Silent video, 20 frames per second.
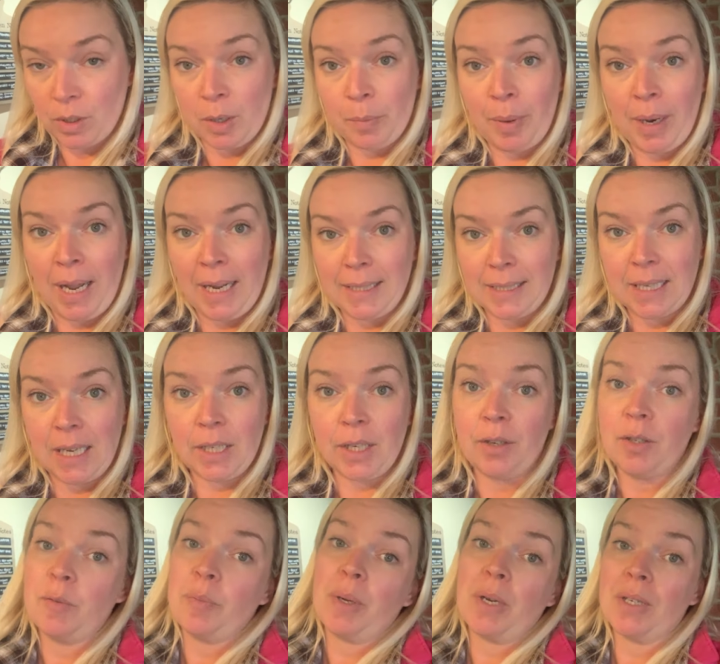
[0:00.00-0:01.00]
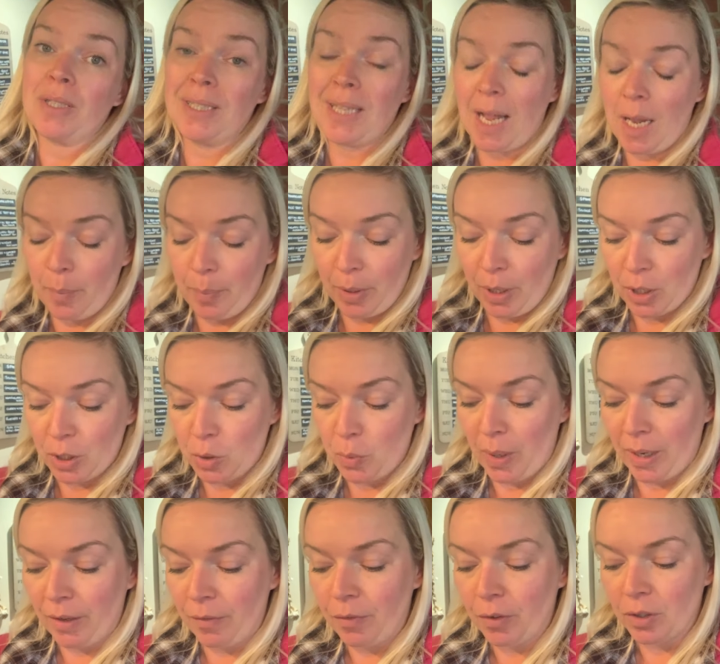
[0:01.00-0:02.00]
appliance I'll use because that'll be on
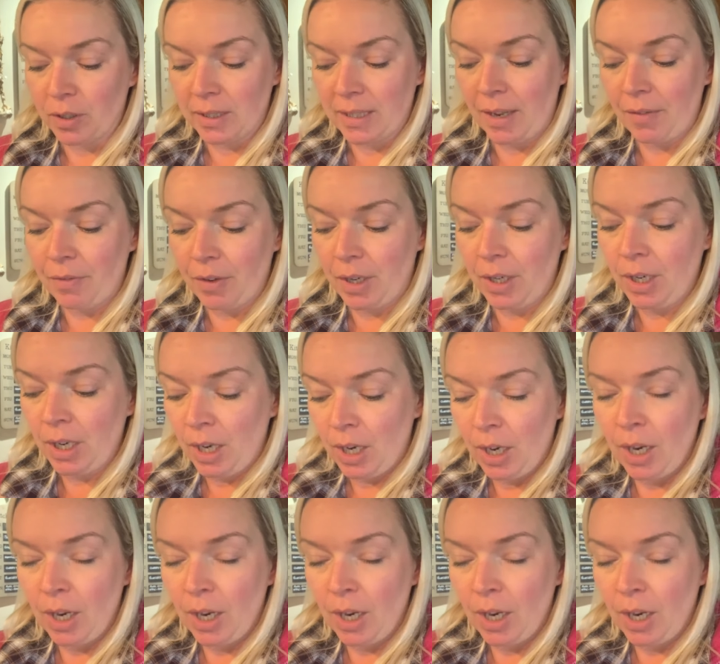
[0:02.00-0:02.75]
24 seven.